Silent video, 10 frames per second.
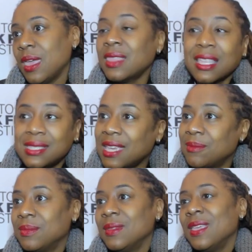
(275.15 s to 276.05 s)
And that's it.
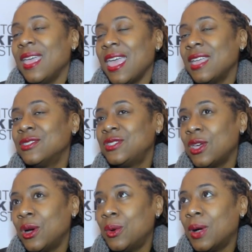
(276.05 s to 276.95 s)
And
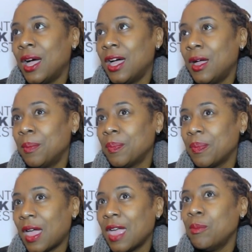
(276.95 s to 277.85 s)
so
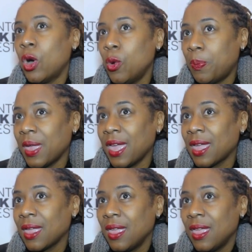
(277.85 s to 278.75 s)
I'm hoping